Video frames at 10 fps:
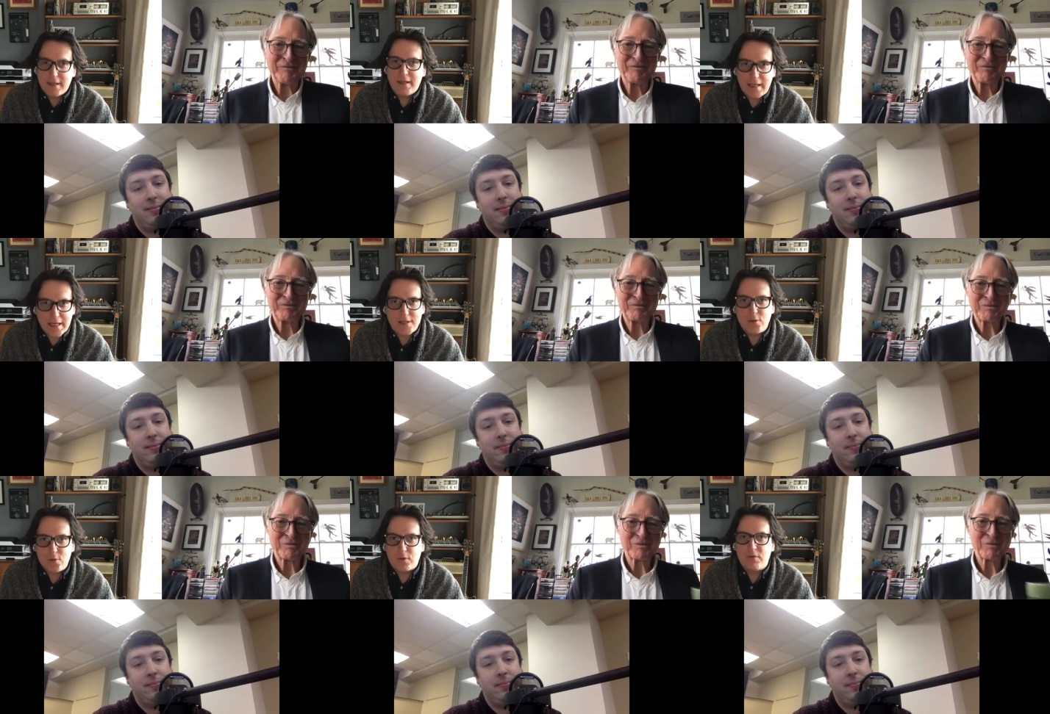Speaker 1: get
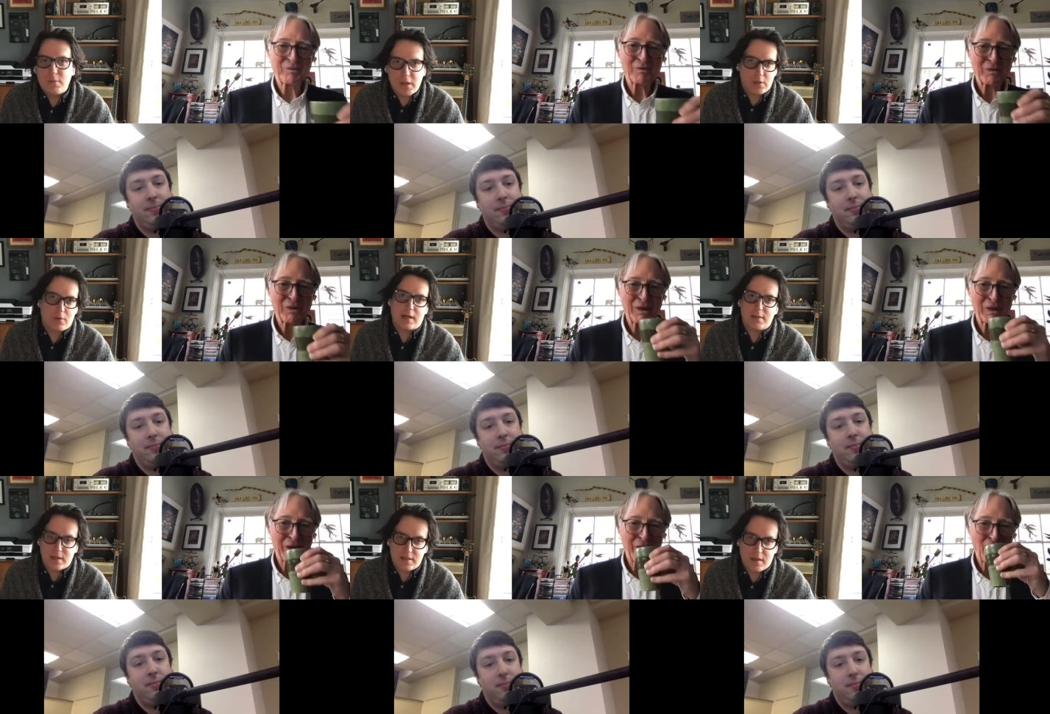to refamiliarize
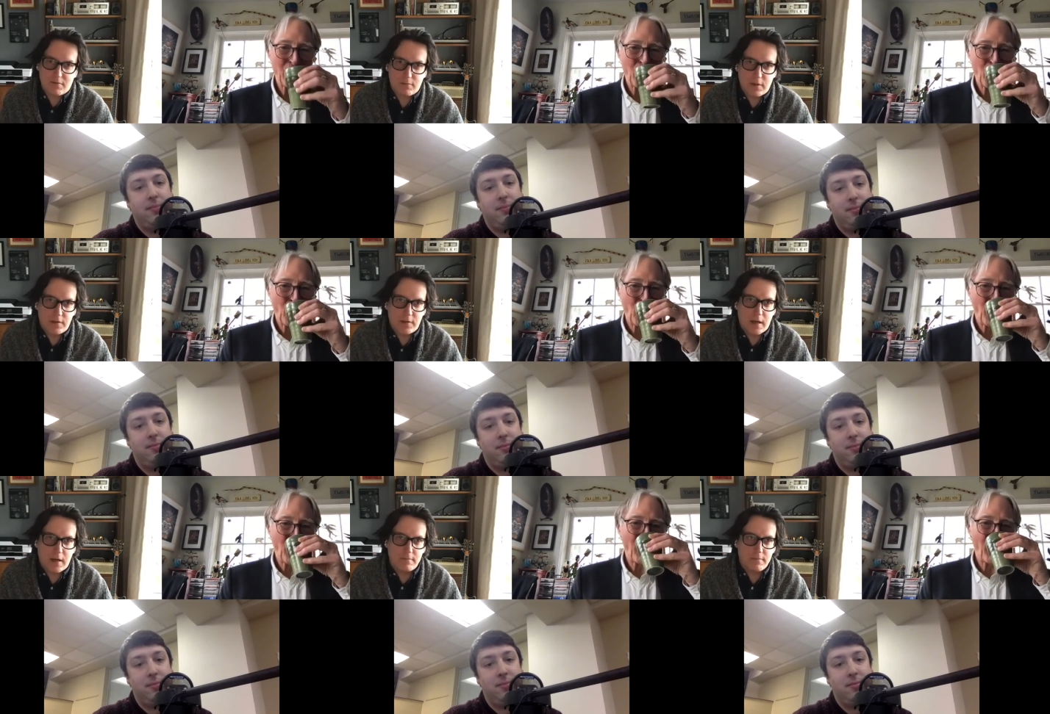myself with
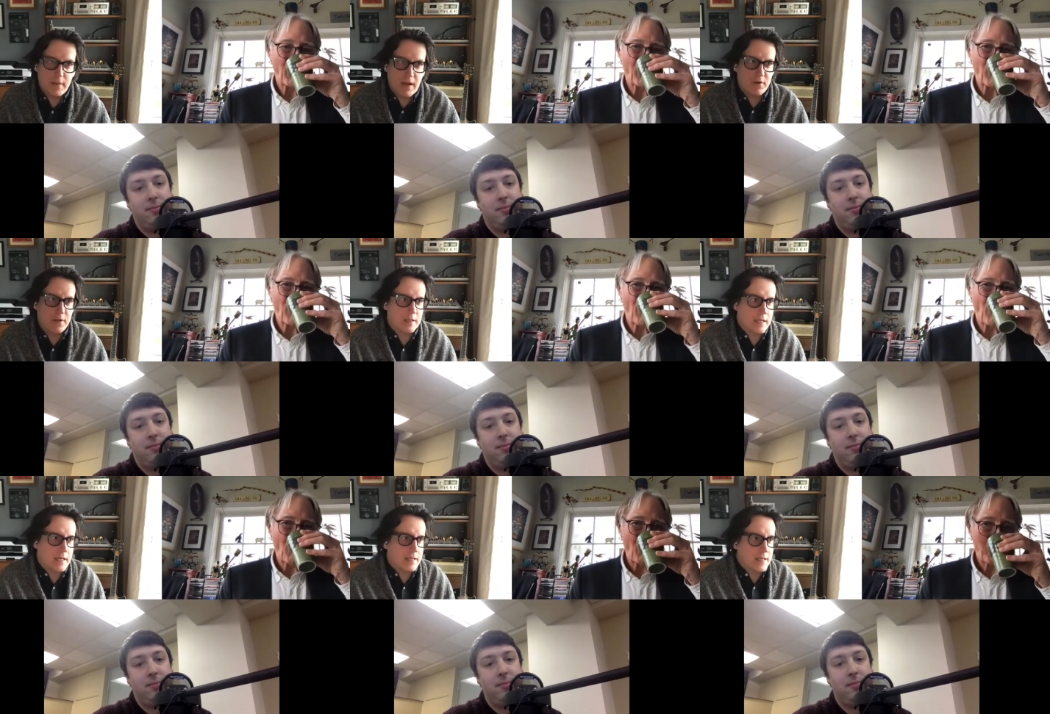uh, everything
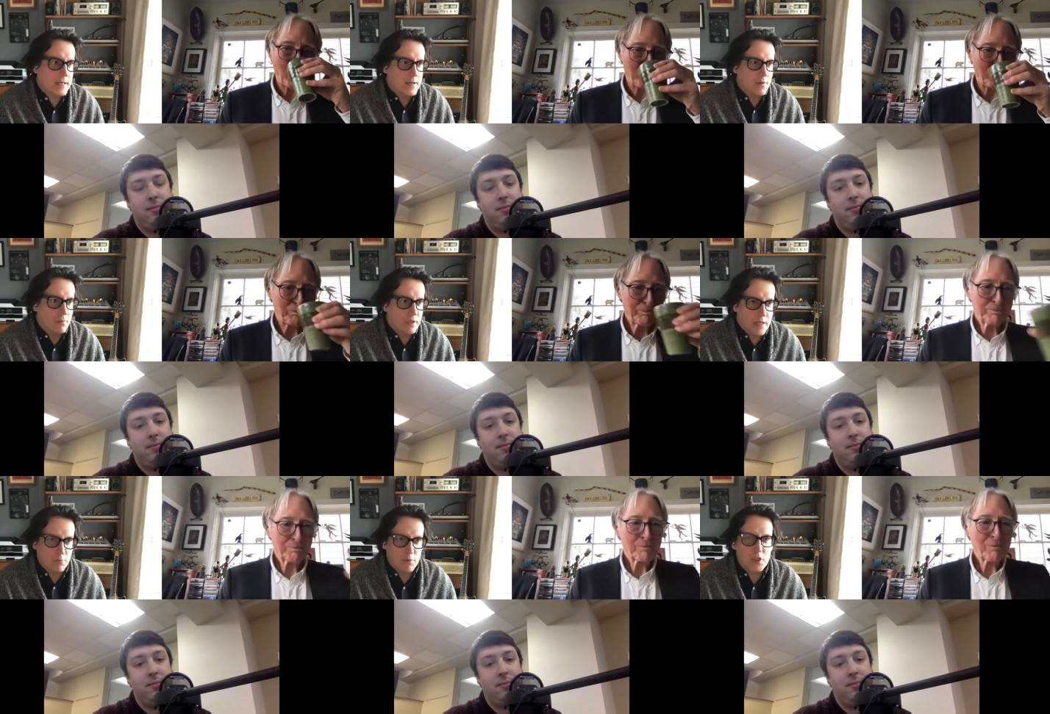that really
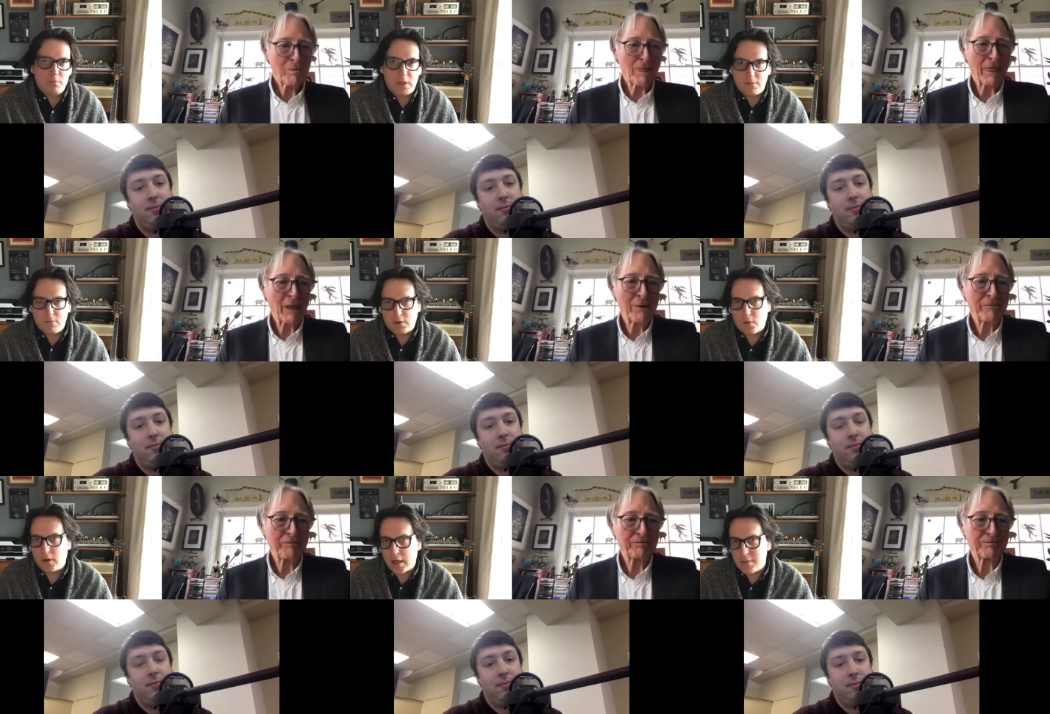enriched me while
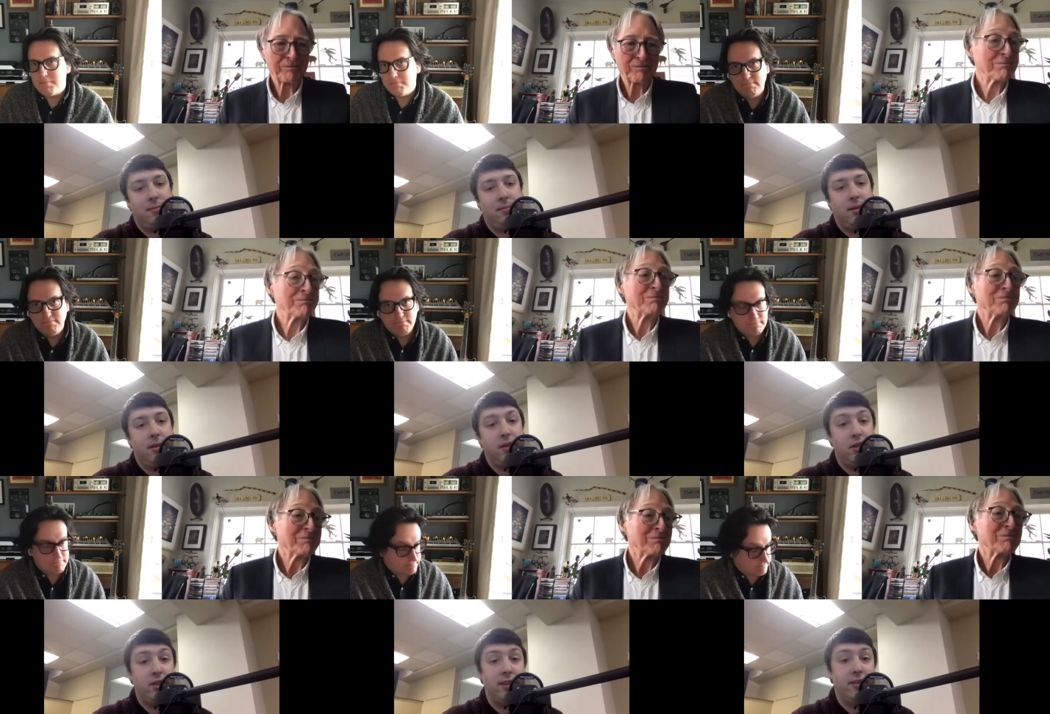growing up
Speaker 2: do
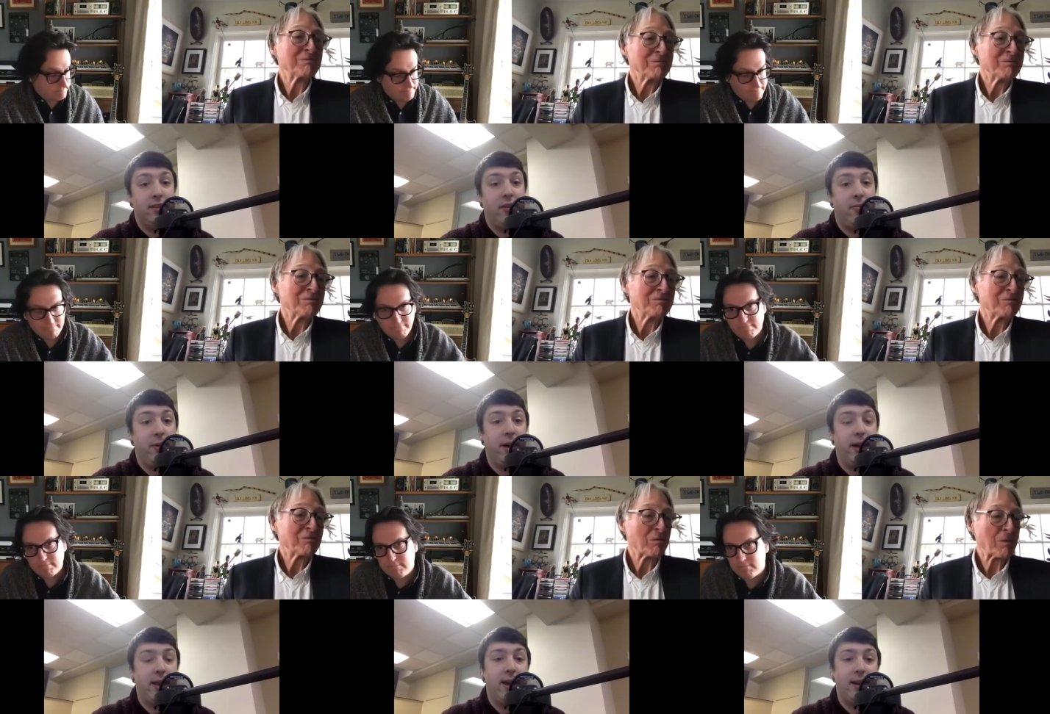you see yourself
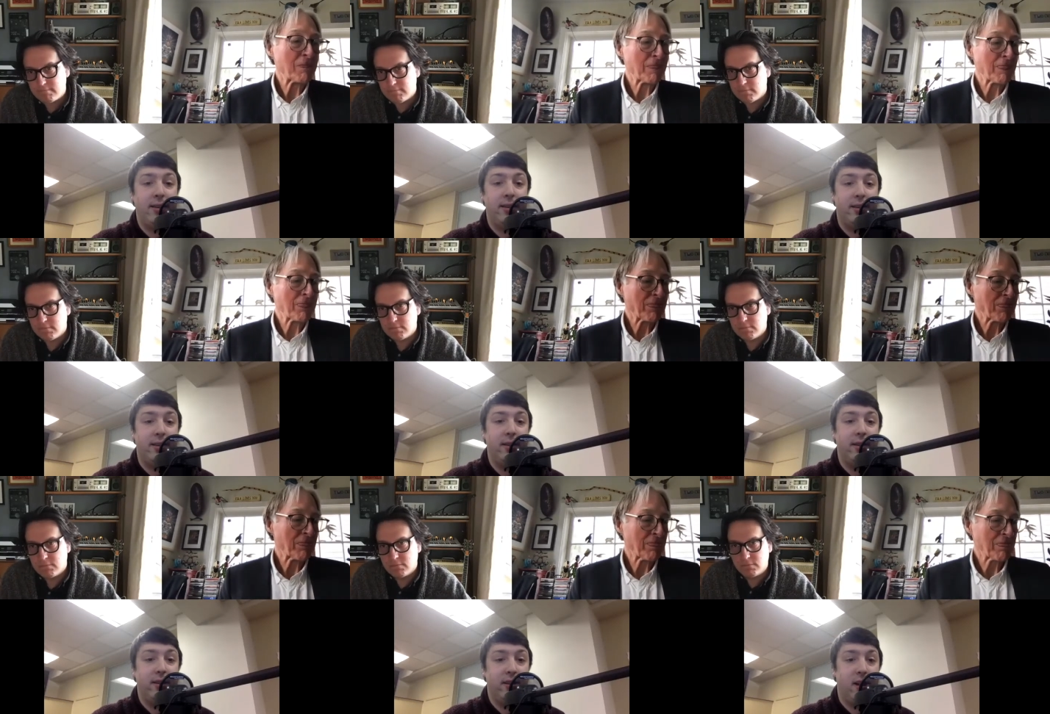bringing that into the
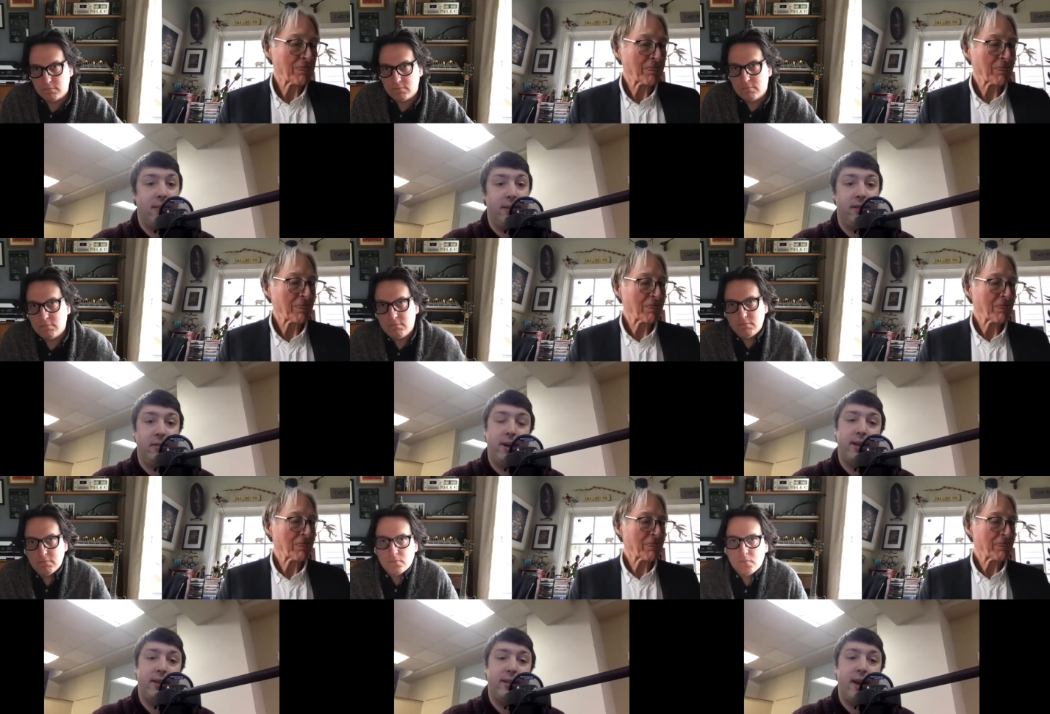into your compositional
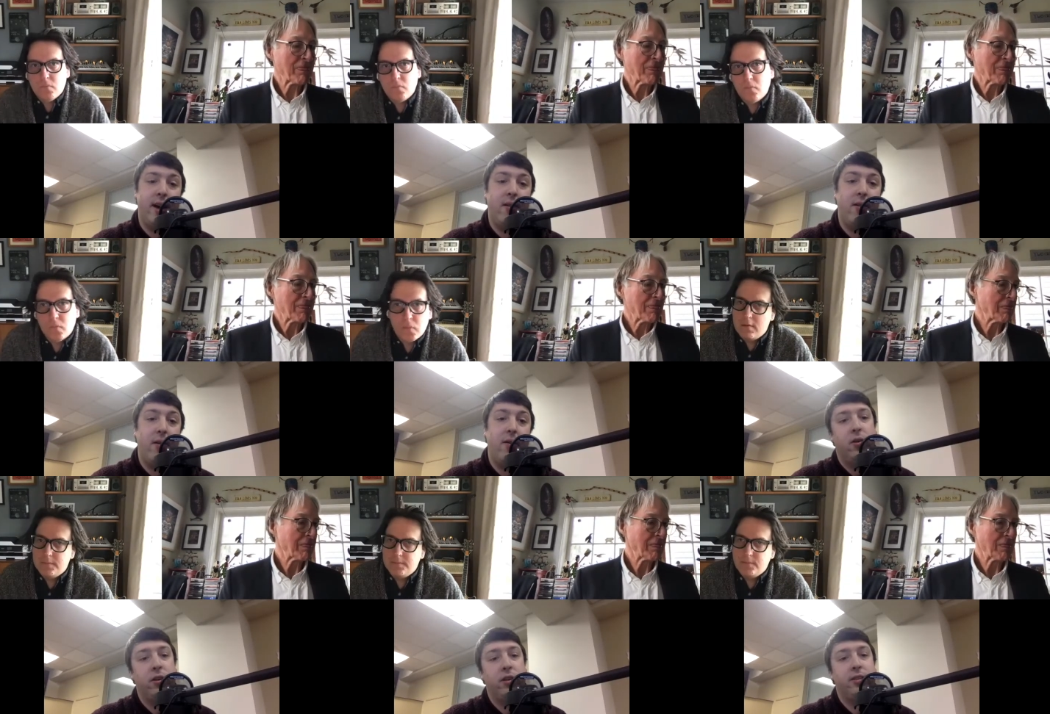practice now
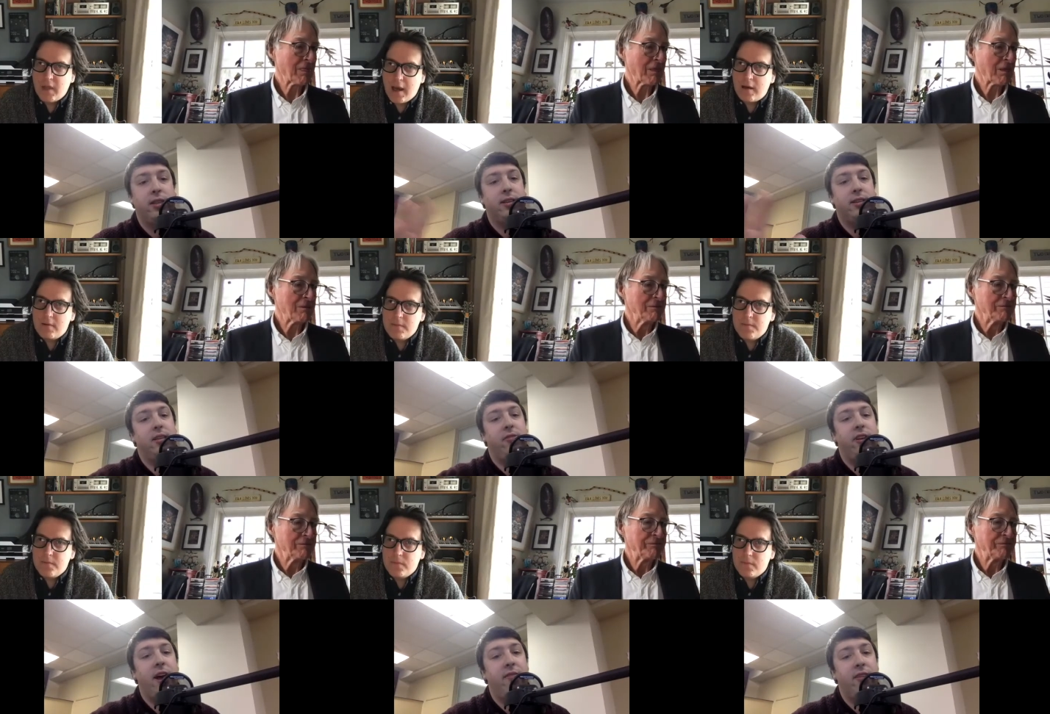or do you see it yeah. as a
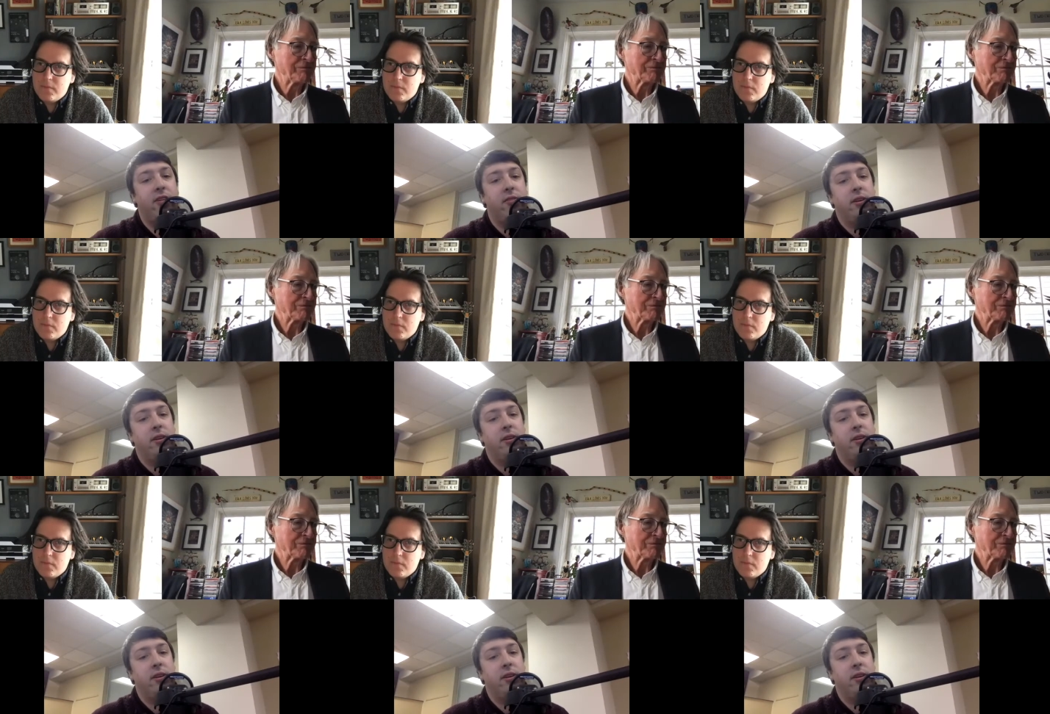different avenue